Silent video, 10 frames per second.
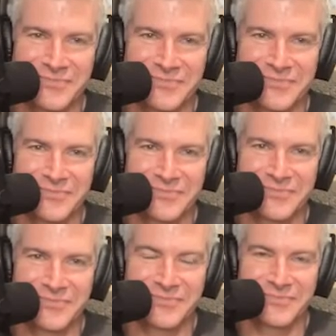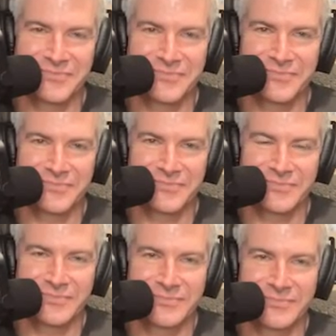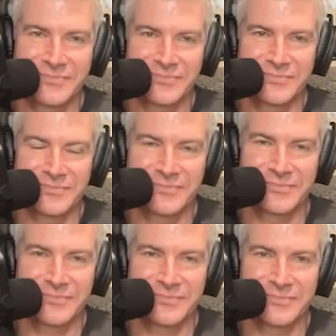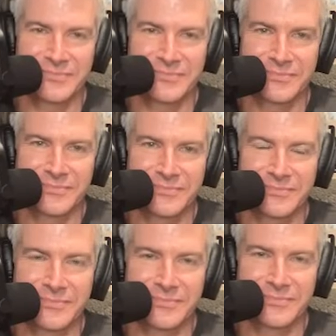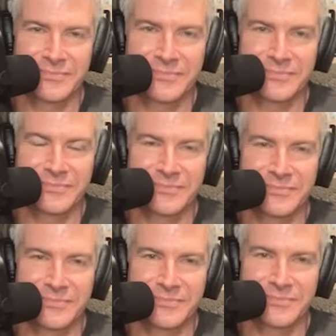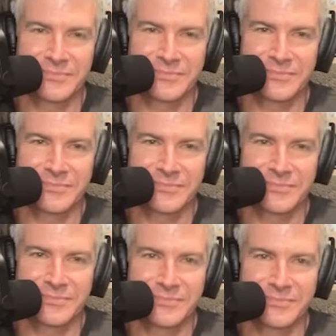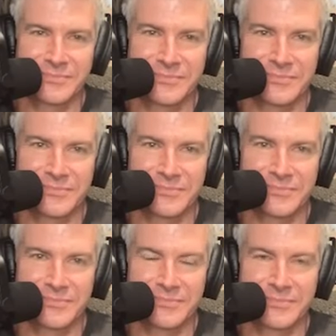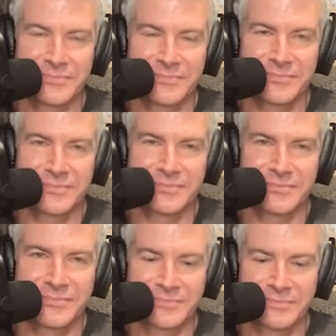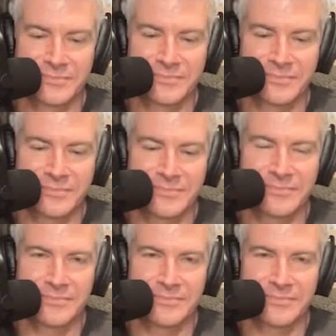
The person shown says nothing.